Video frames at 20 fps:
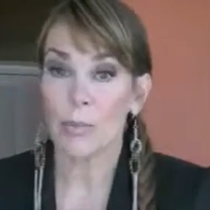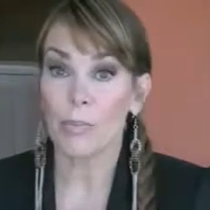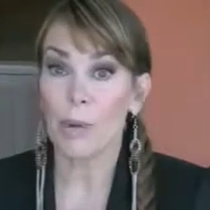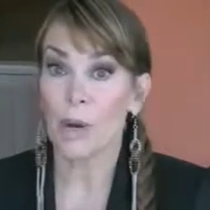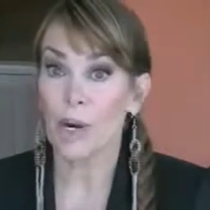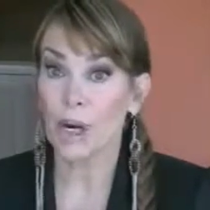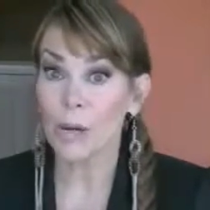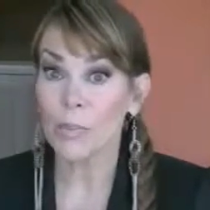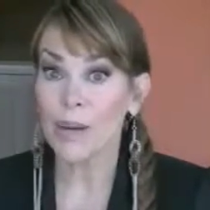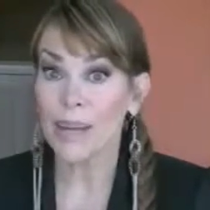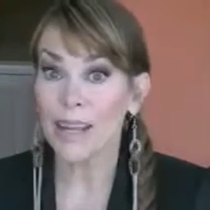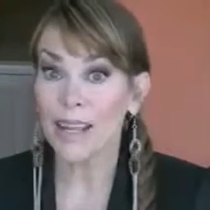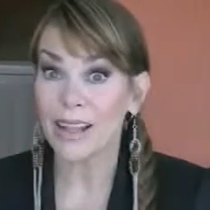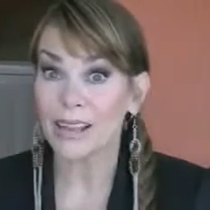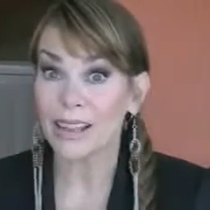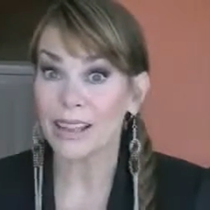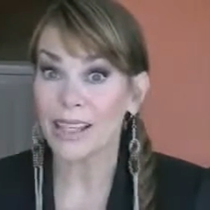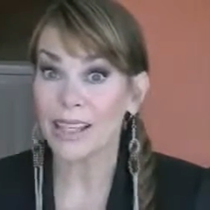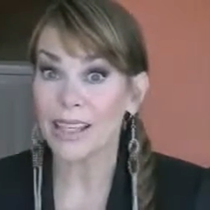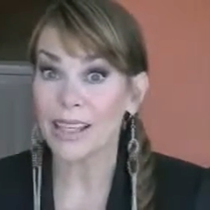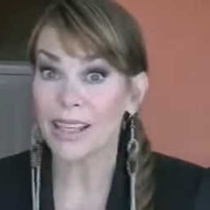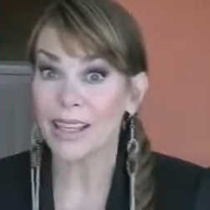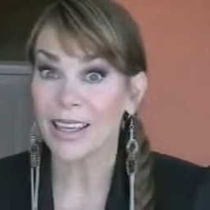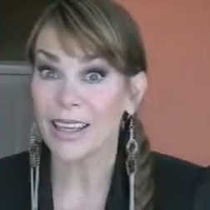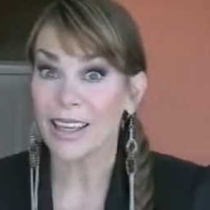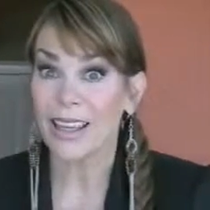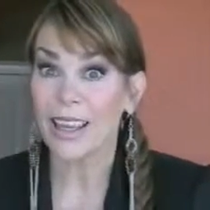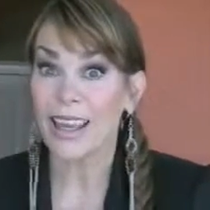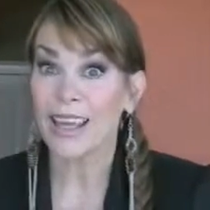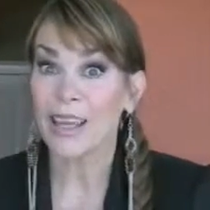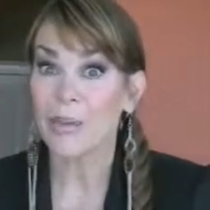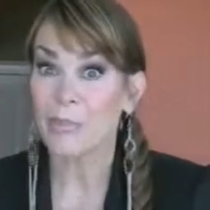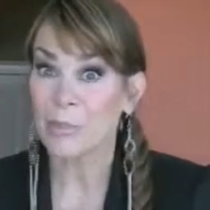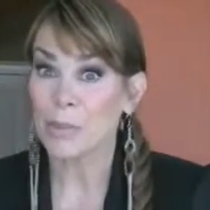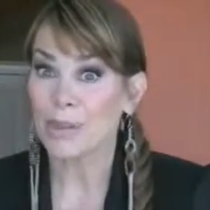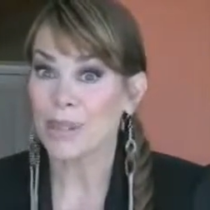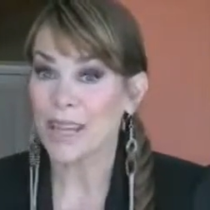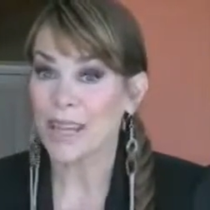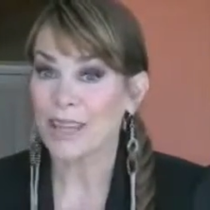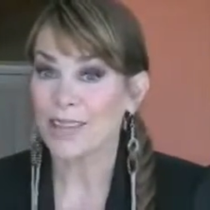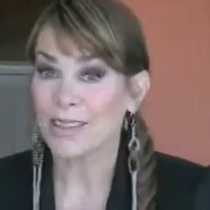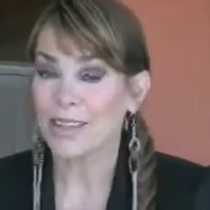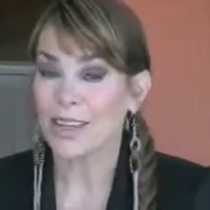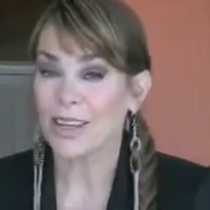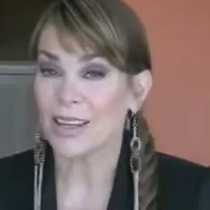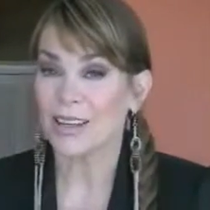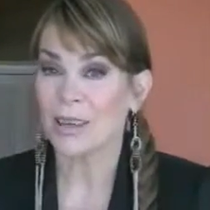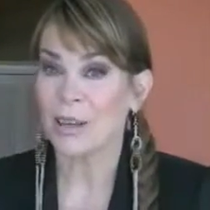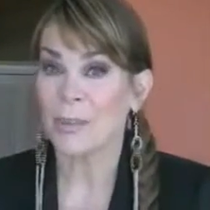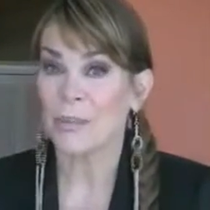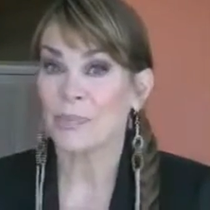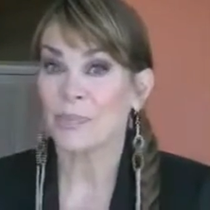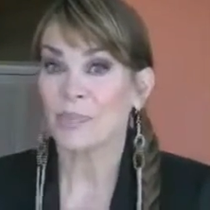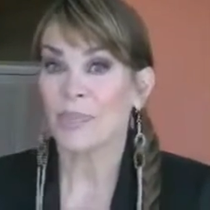permanently implanted.